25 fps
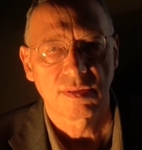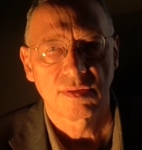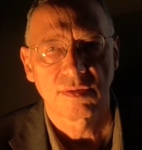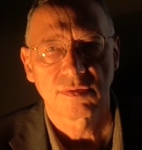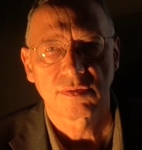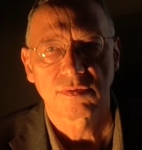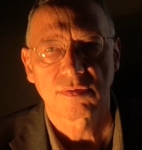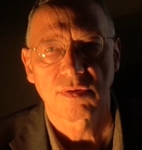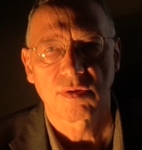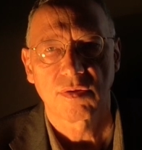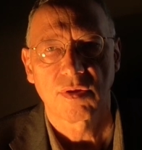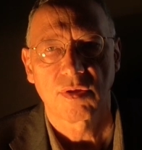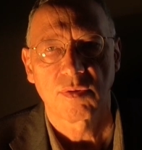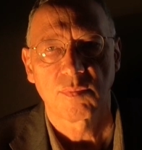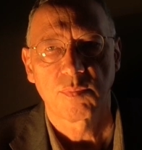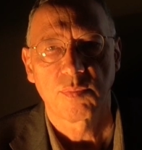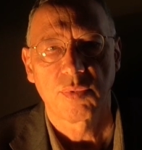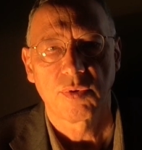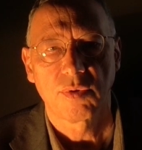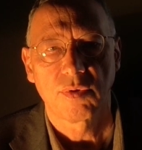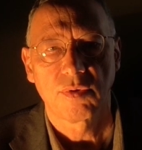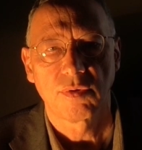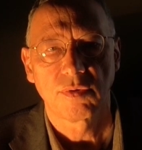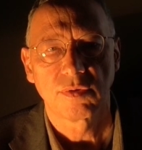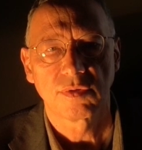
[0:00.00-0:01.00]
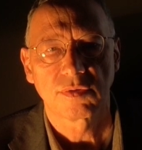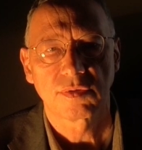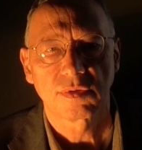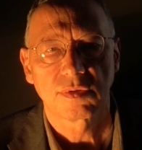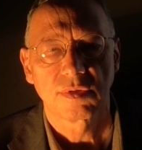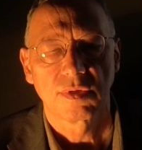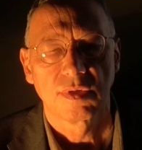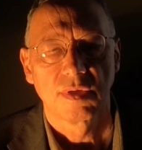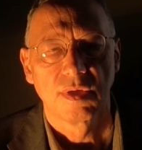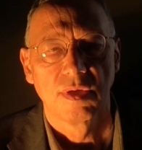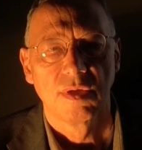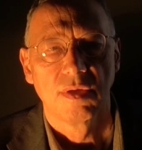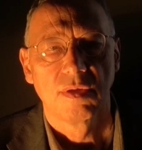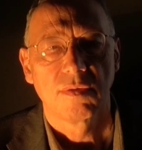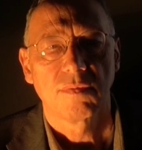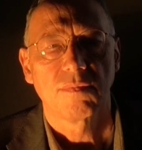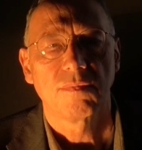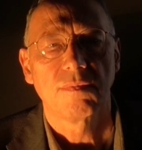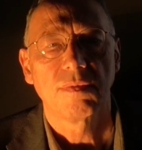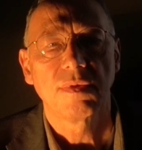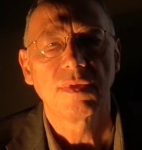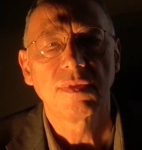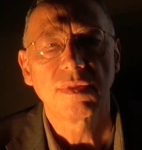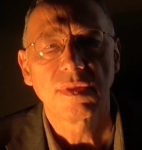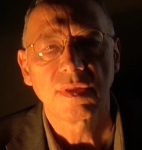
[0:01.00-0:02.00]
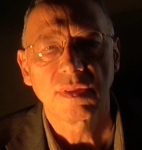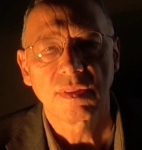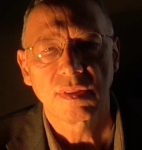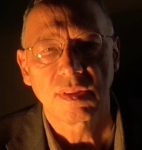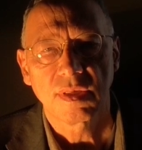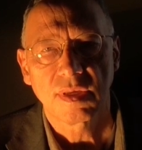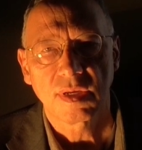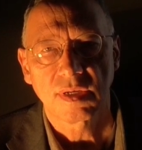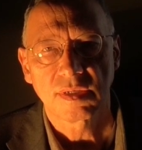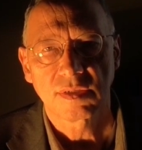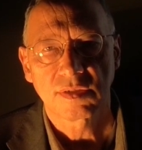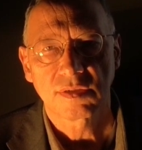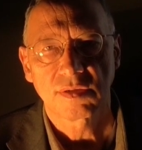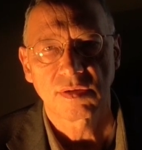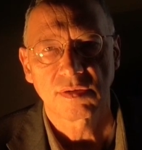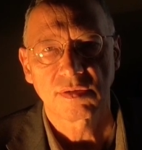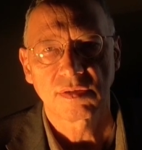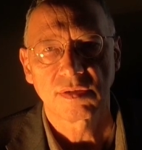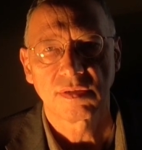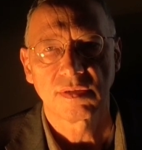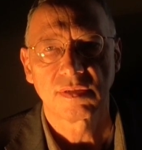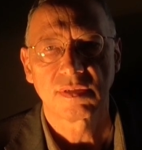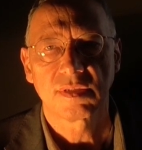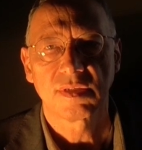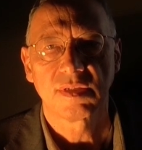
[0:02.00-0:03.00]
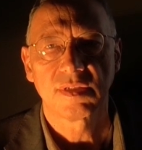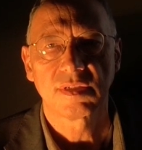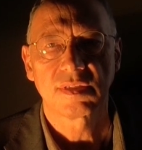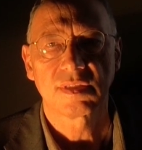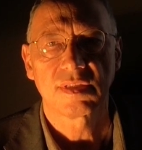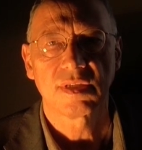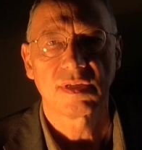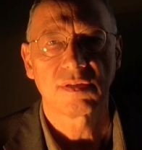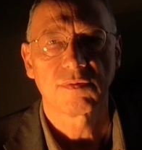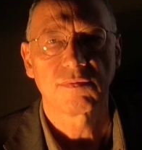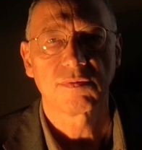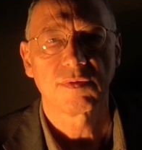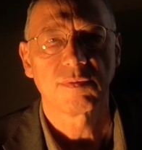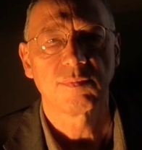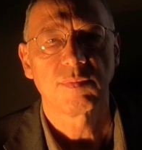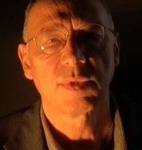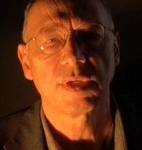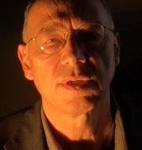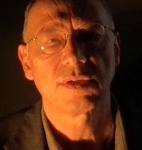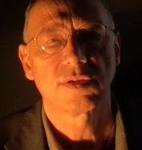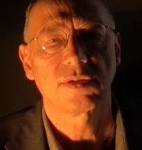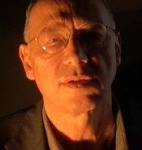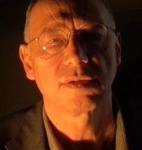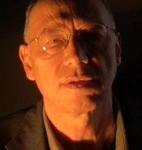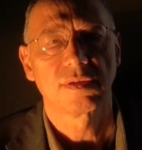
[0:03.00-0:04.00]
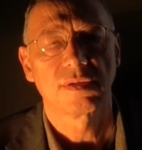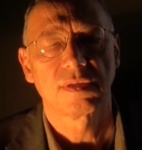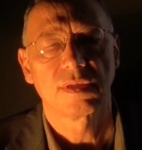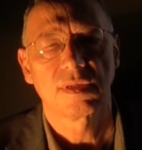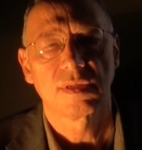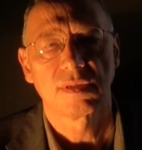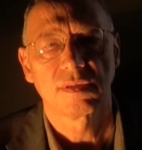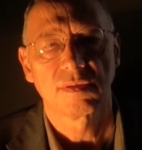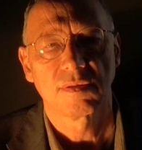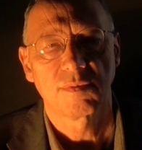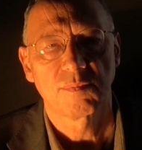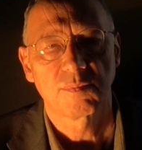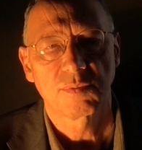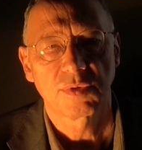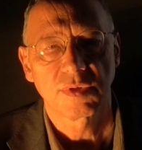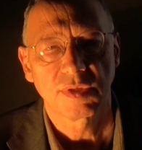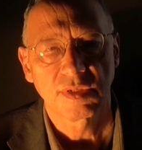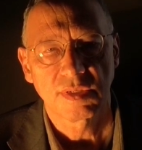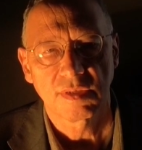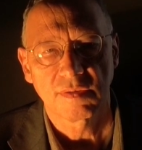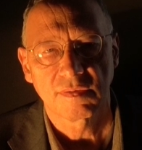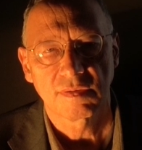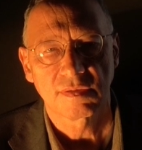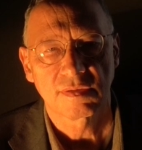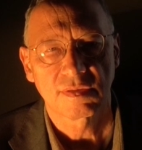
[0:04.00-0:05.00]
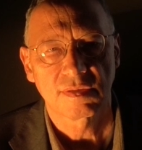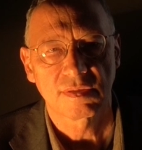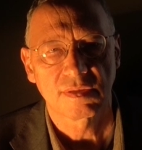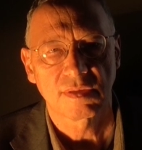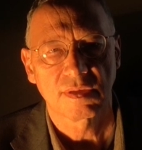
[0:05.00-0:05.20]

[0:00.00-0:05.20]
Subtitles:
the solar poles within the uncertainties that we mentioned in the previous